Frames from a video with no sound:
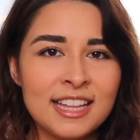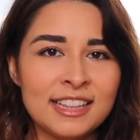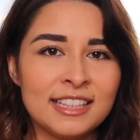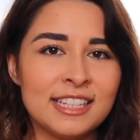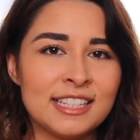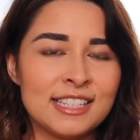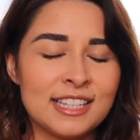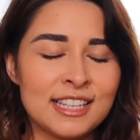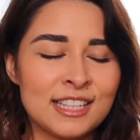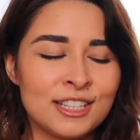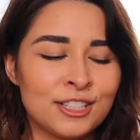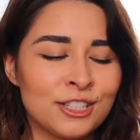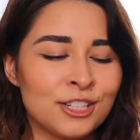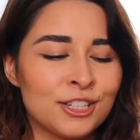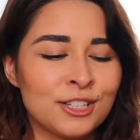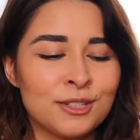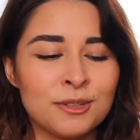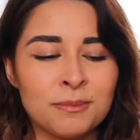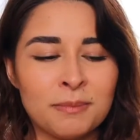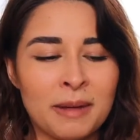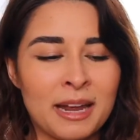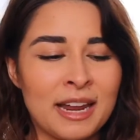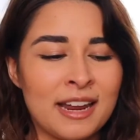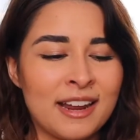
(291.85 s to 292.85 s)
This is
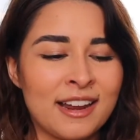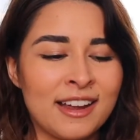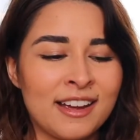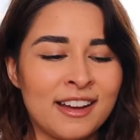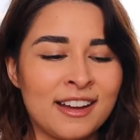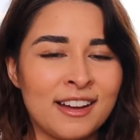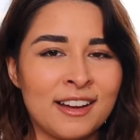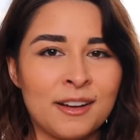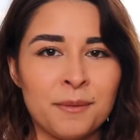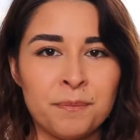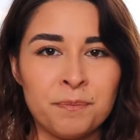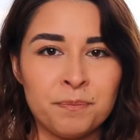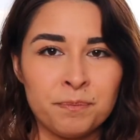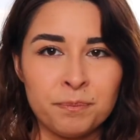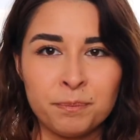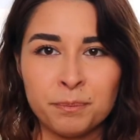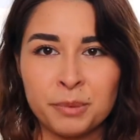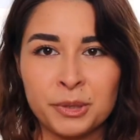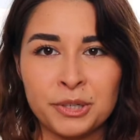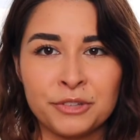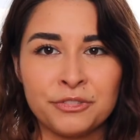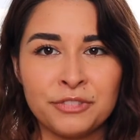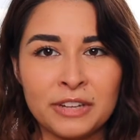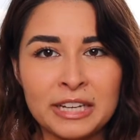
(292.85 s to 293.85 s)
just my um,
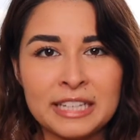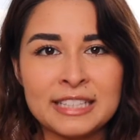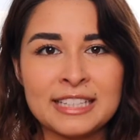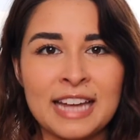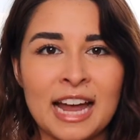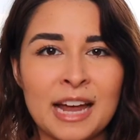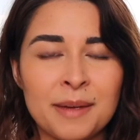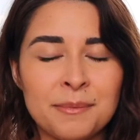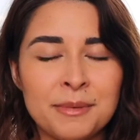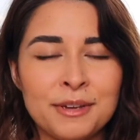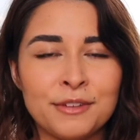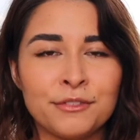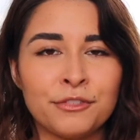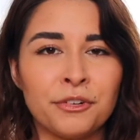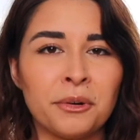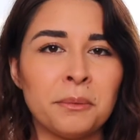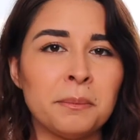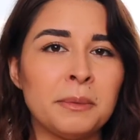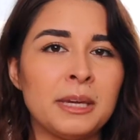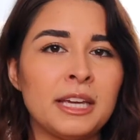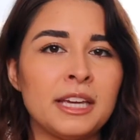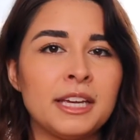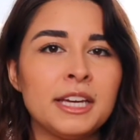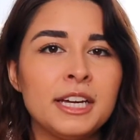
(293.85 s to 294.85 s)
perfect timing for
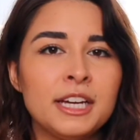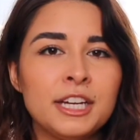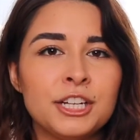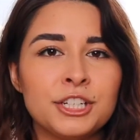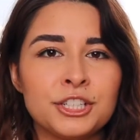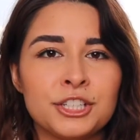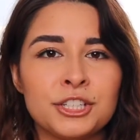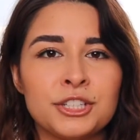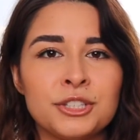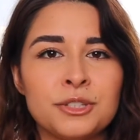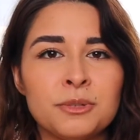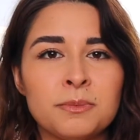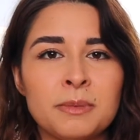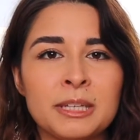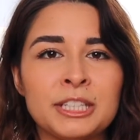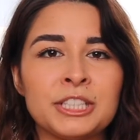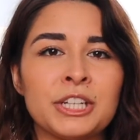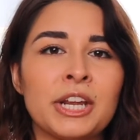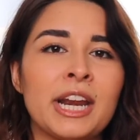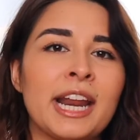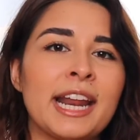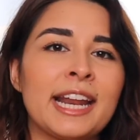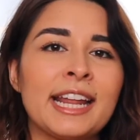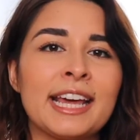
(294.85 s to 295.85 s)
me, just to make
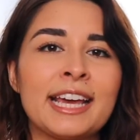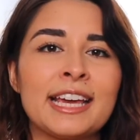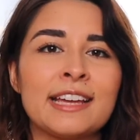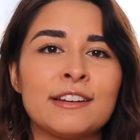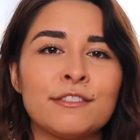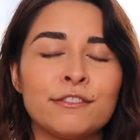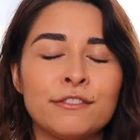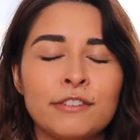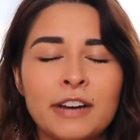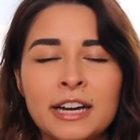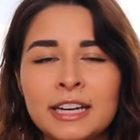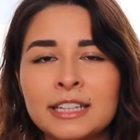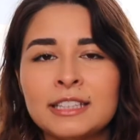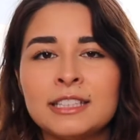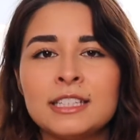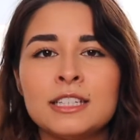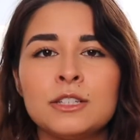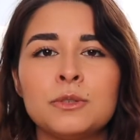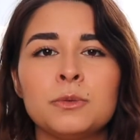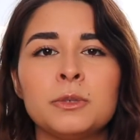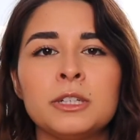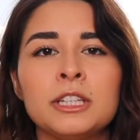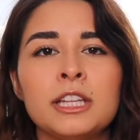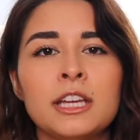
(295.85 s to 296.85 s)
sure that I can find
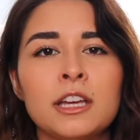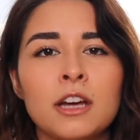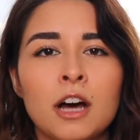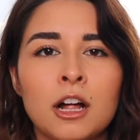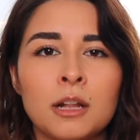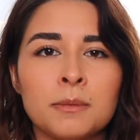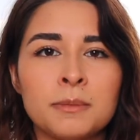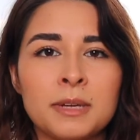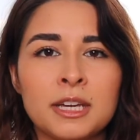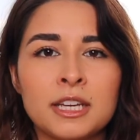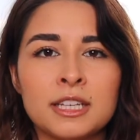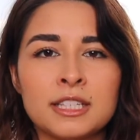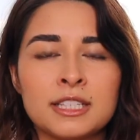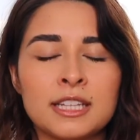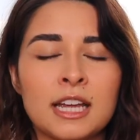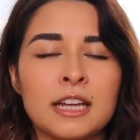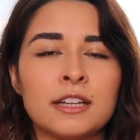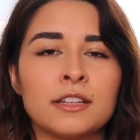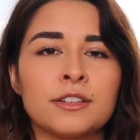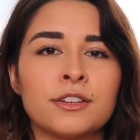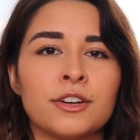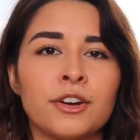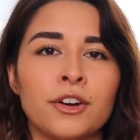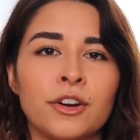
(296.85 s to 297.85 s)
this really calming,
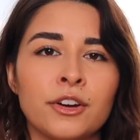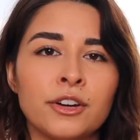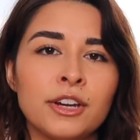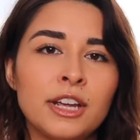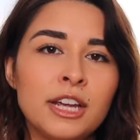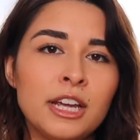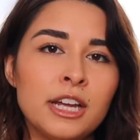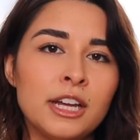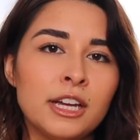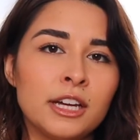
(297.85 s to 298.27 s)
centered,